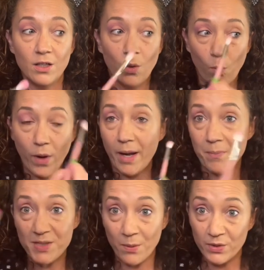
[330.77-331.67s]
when I'm
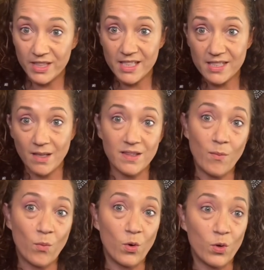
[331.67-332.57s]
done with this and
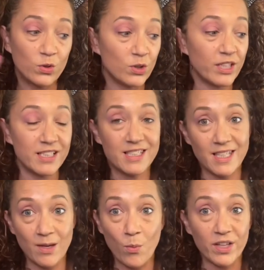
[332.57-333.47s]
then we'll look and see
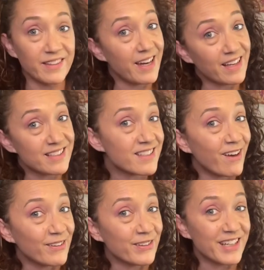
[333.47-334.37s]
what the next
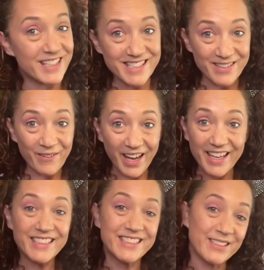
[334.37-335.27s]
color is. Okay,
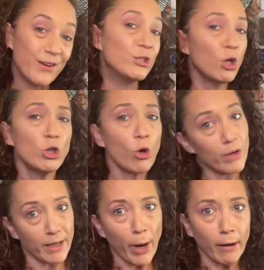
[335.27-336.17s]
so don't go
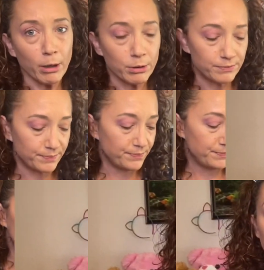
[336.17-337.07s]
anywhere.
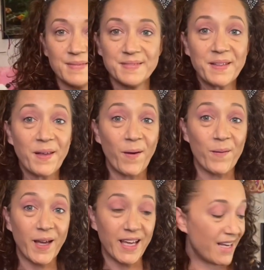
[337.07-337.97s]

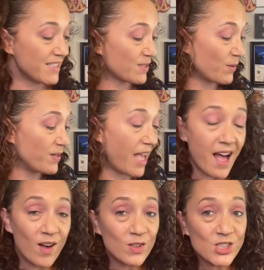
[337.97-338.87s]
Okay guys, so
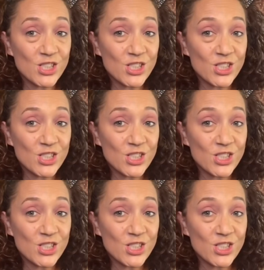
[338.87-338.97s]
now she